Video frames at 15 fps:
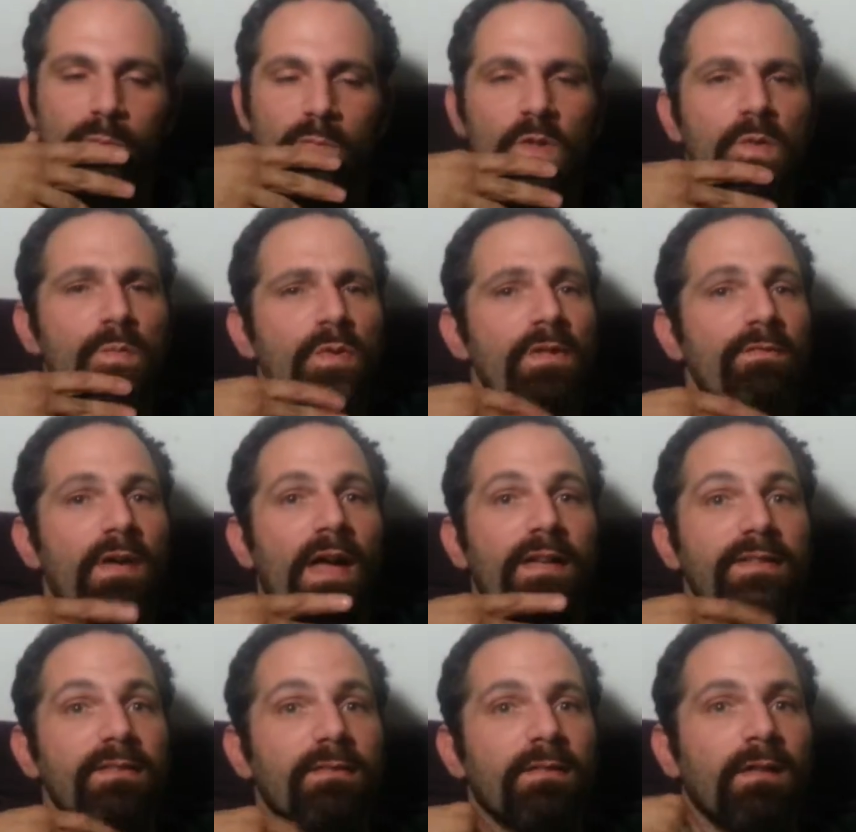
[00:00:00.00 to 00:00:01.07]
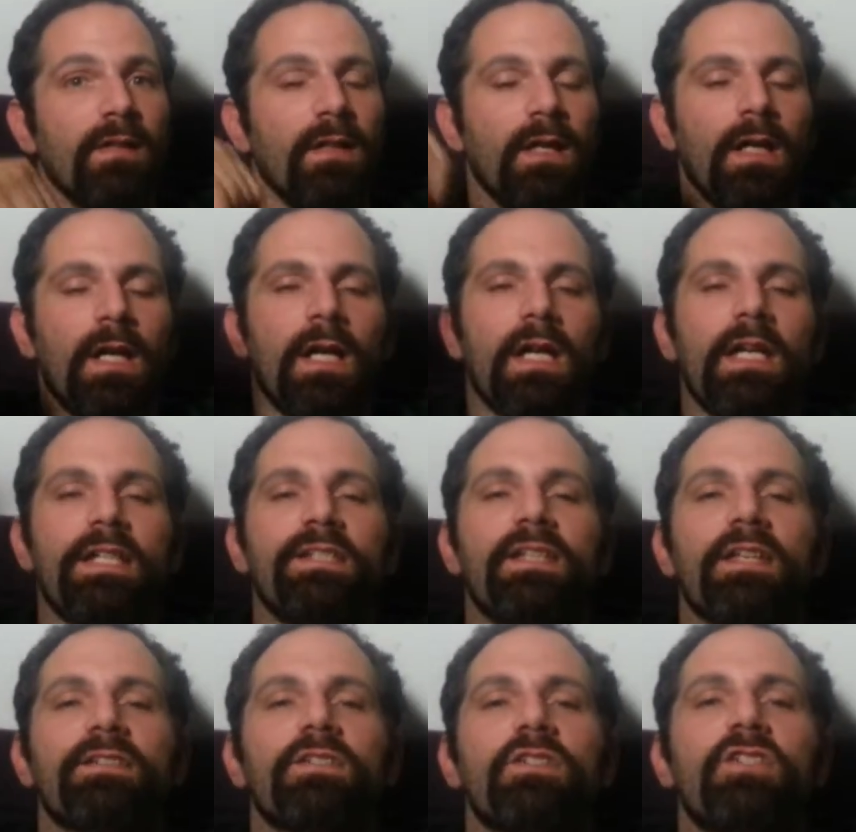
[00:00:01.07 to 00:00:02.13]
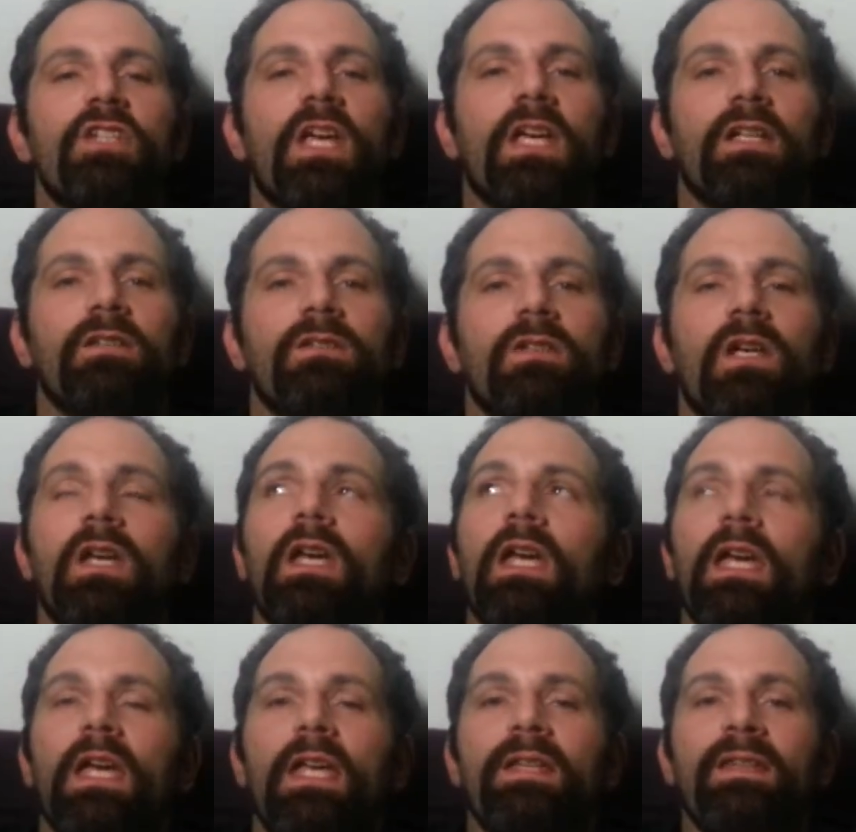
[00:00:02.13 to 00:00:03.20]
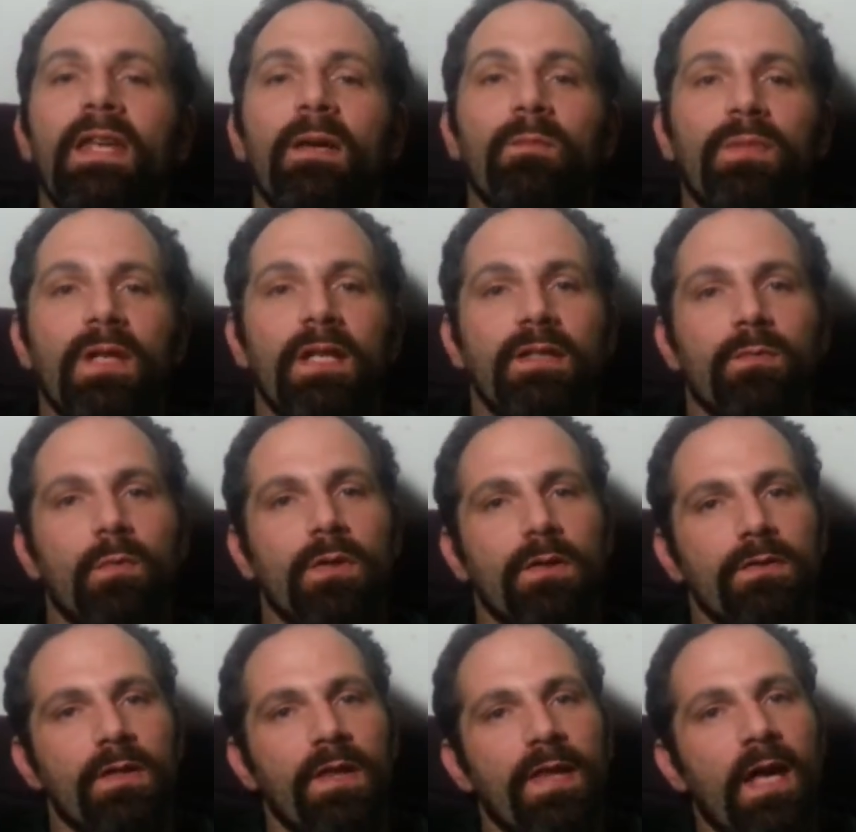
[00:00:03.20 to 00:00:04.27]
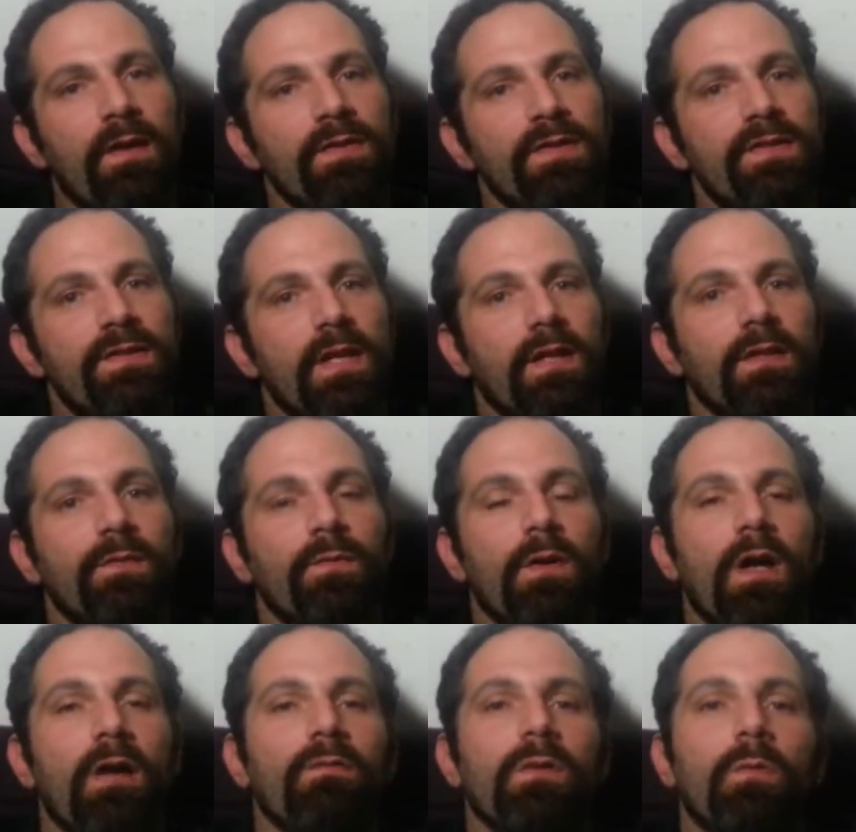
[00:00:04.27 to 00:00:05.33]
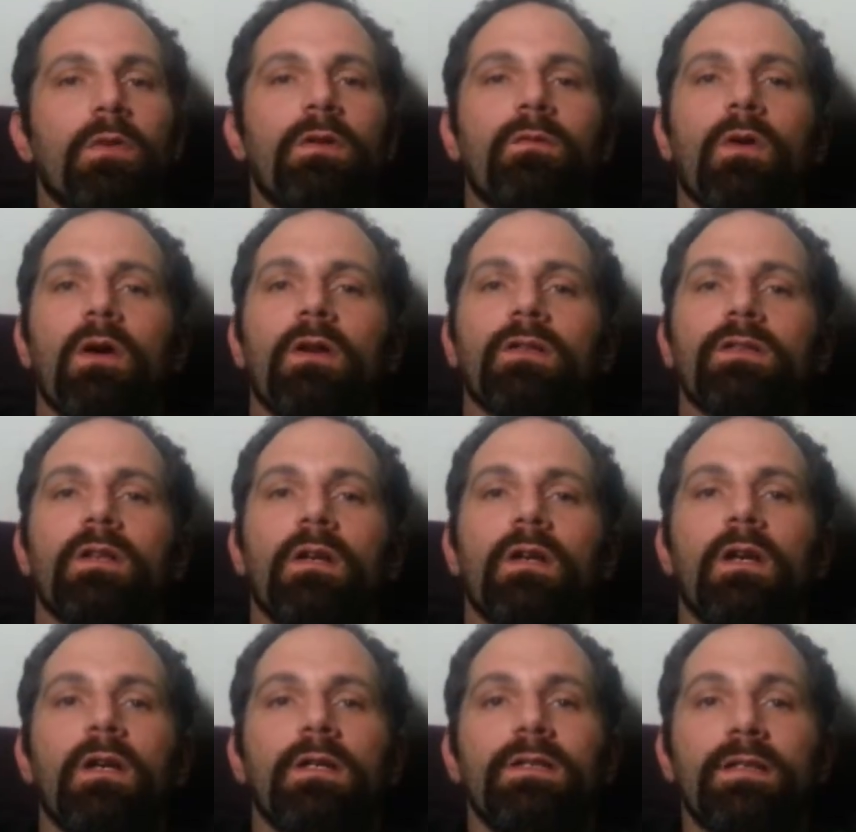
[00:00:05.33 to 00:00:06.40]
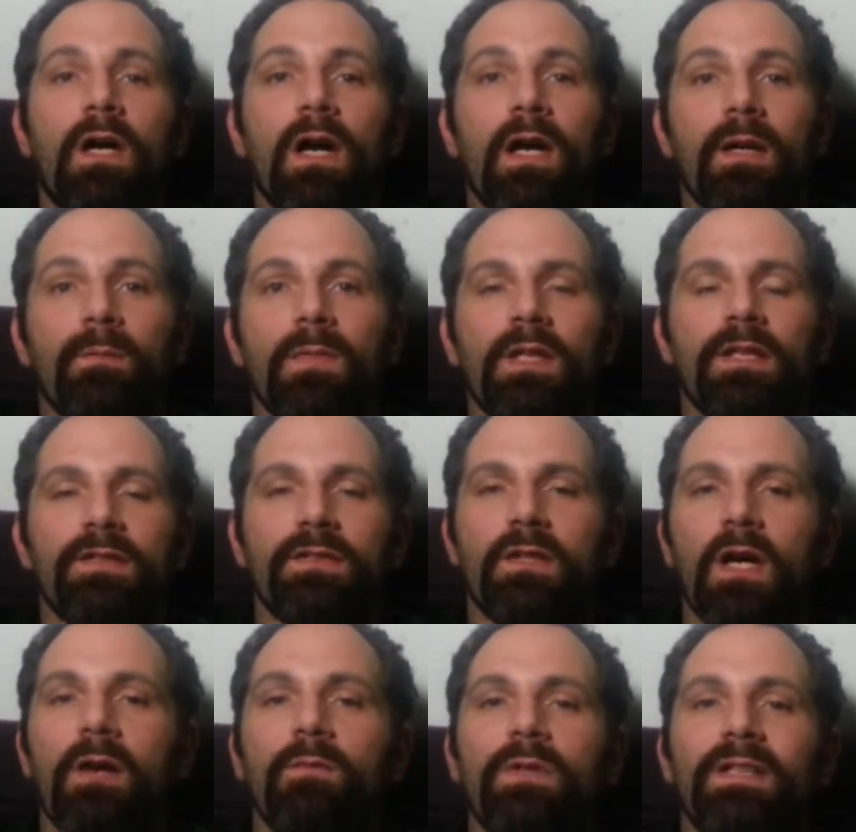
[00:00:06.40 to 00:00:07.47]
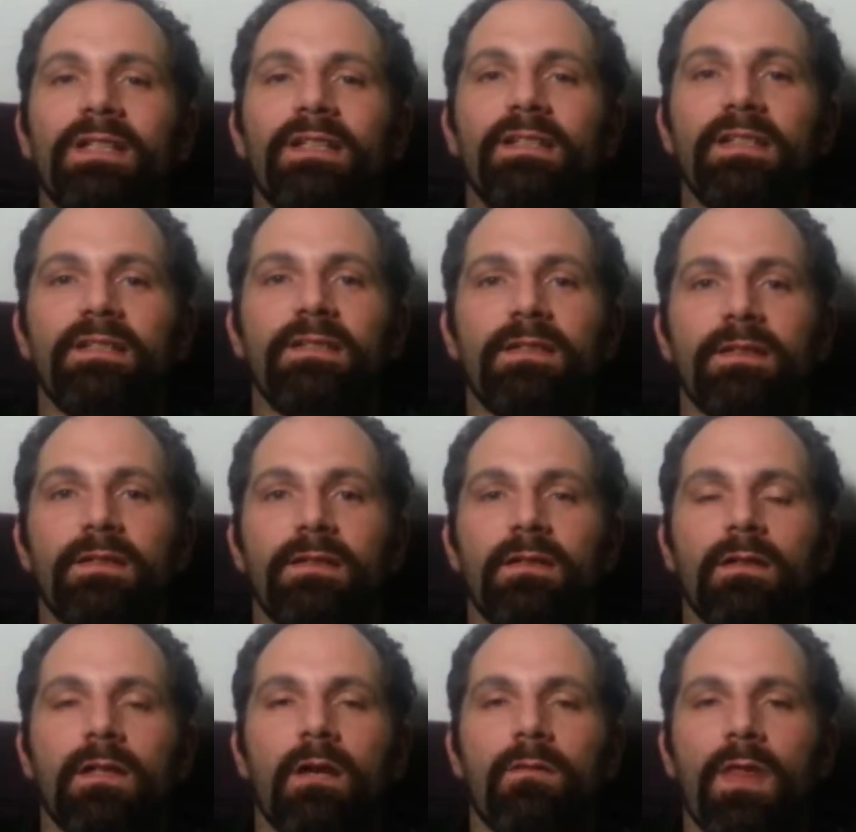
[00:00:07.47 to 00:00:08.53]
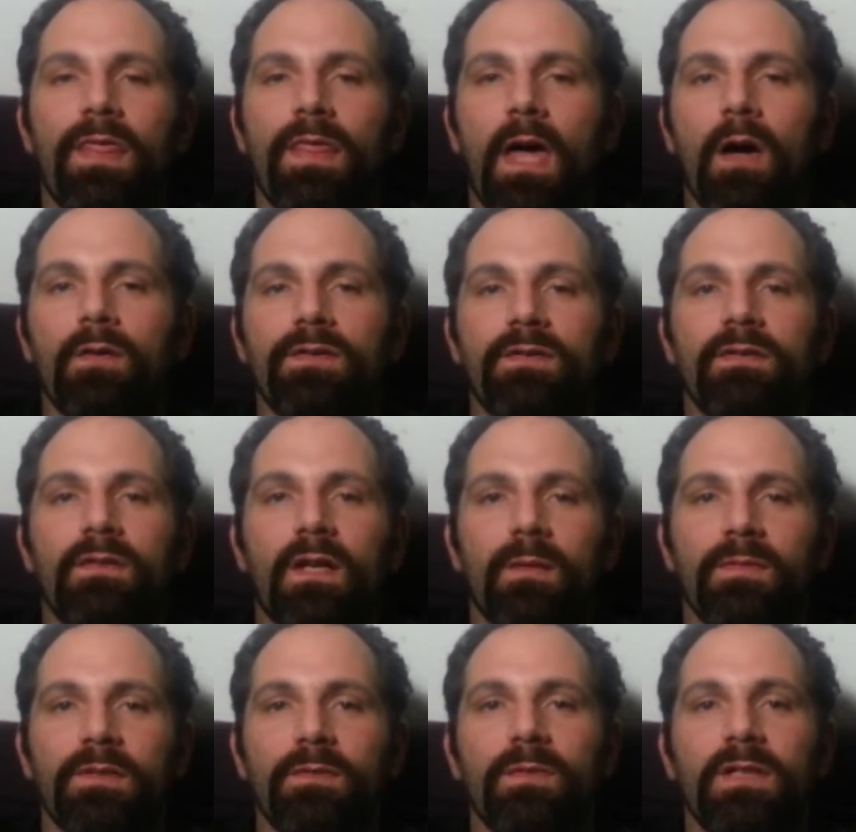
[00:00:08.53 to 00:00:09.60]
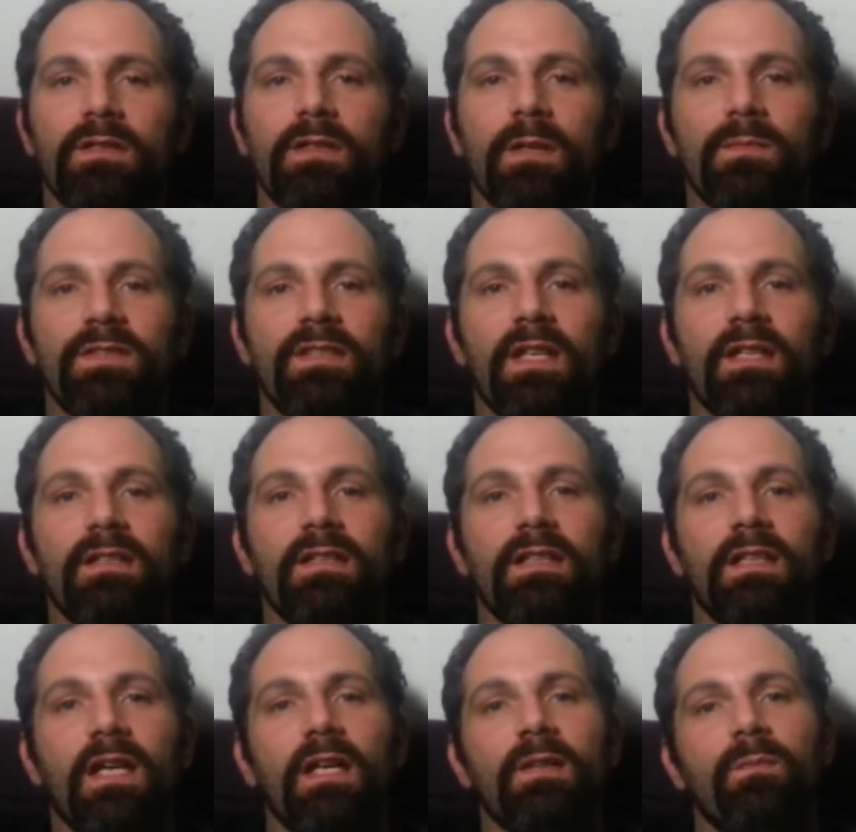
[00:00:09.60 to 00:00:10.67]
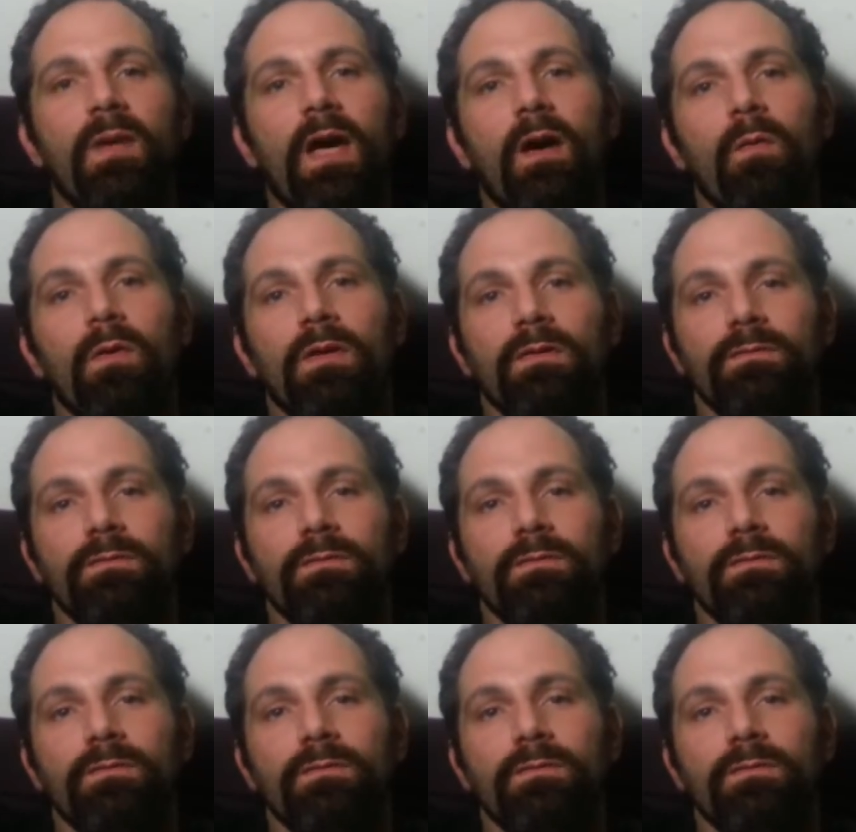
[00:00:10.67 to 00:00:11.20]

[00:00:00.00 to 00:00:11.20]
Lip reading: It's pretty fast. It doesn't change. In that place where there's 1,000 seconds for every one of ours, time is covering the distance of 1,000 times 3 times 10 to the 8th power.